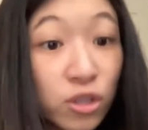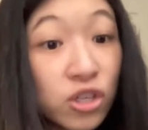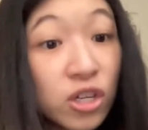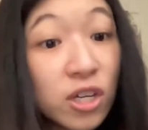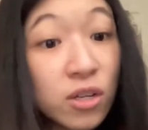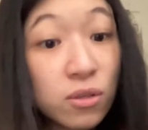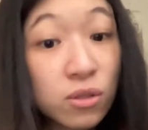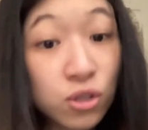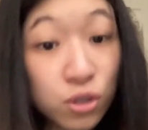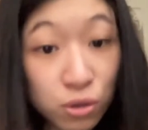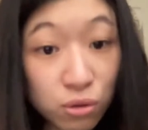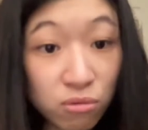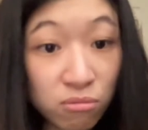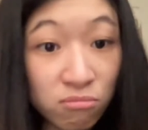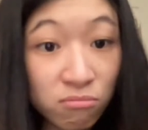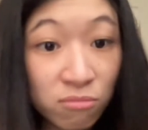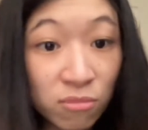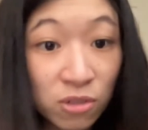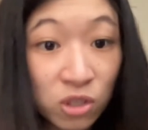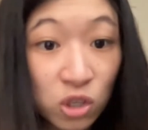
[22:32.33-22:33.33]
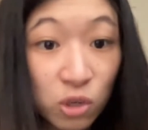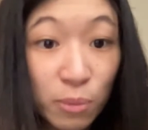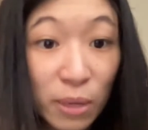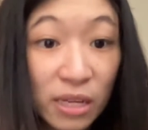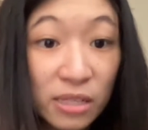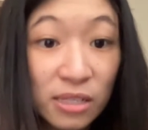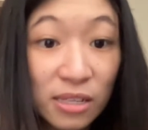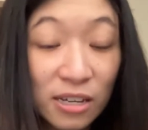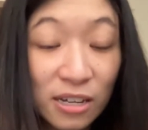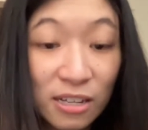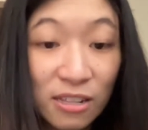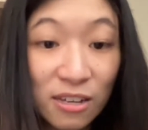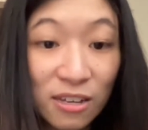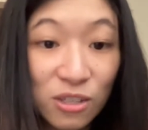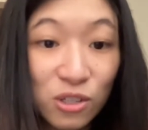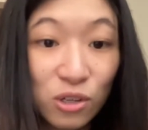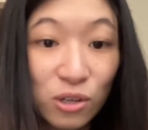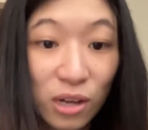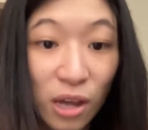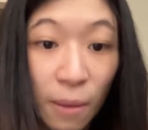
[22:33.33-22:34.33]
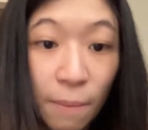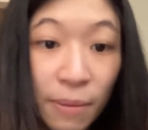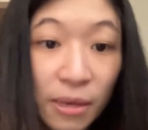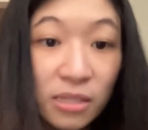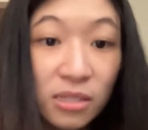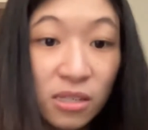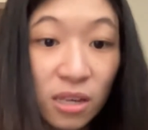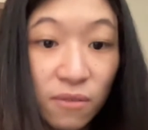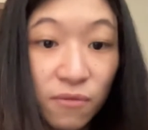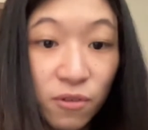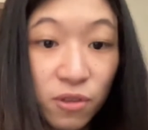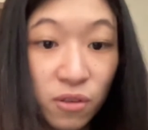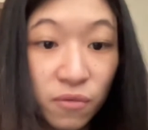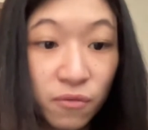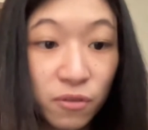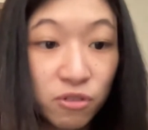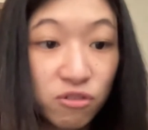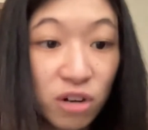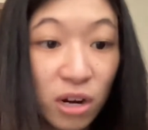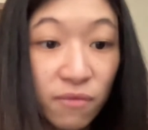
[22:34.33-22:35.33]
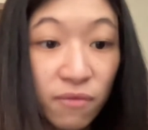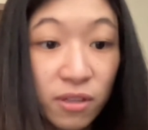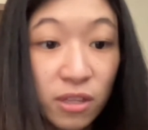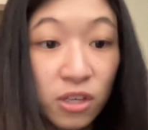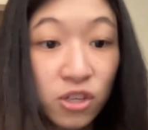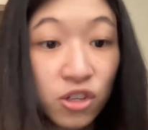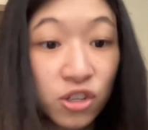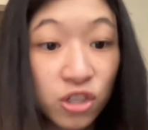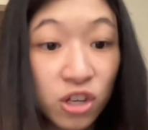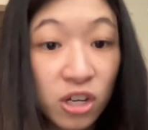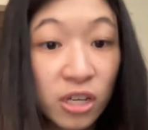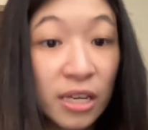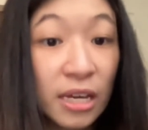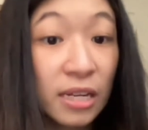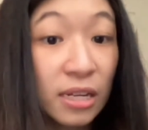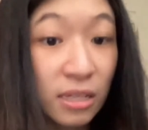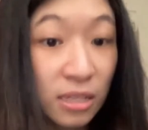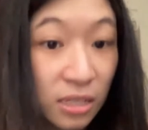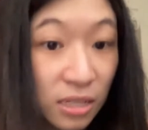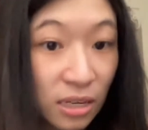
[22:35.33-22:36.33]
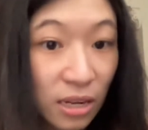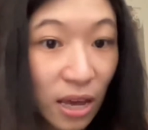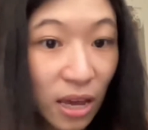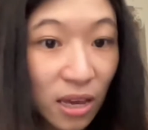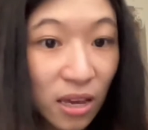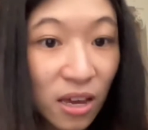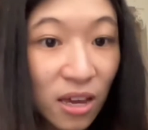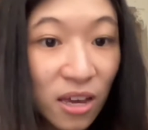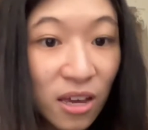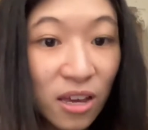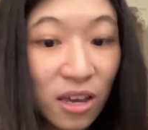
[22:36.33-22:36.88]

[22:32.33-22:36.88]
what you can do to basically to compensate for the foot traffic that you're not getting today.